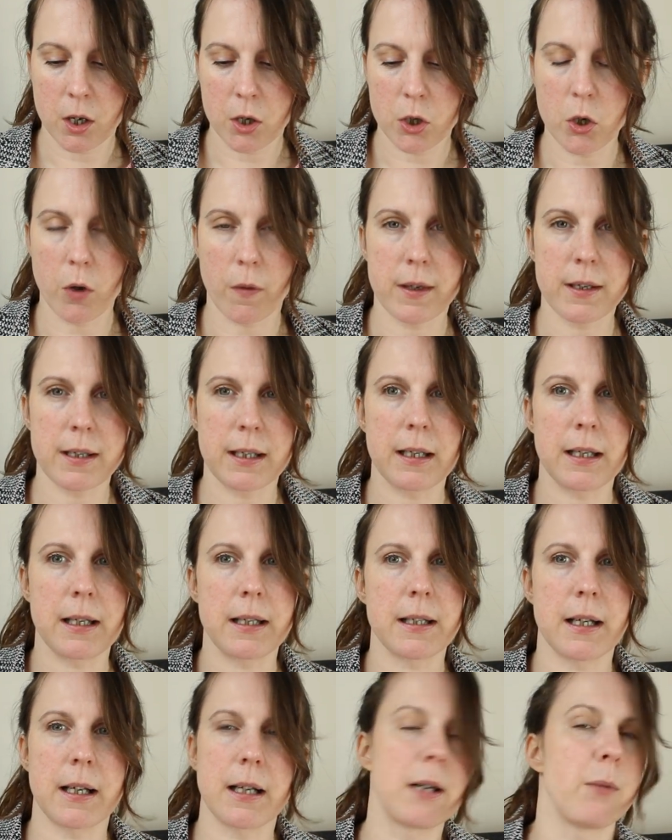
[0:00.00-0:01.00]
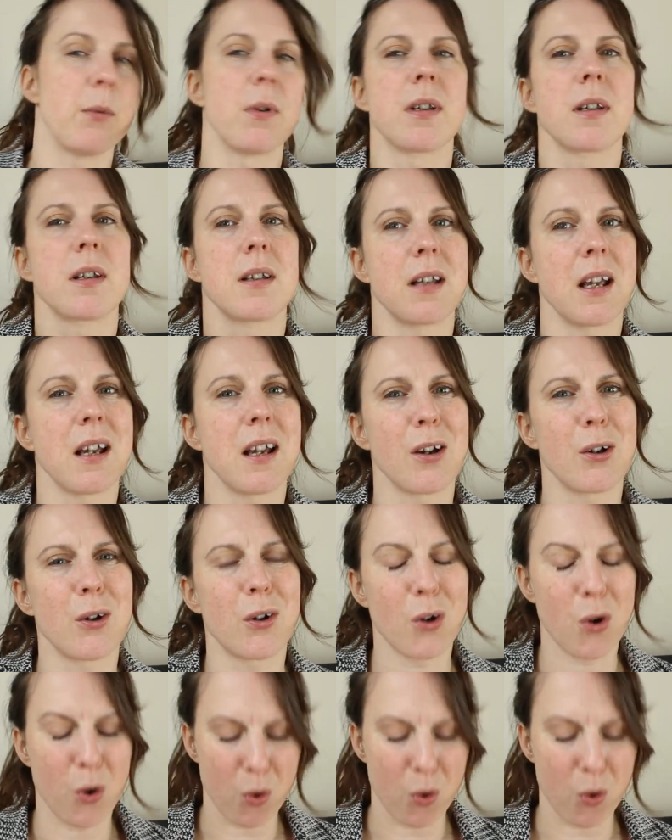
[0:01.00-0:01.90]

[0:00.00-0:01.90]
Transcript: not the dingly dangly ones, because they get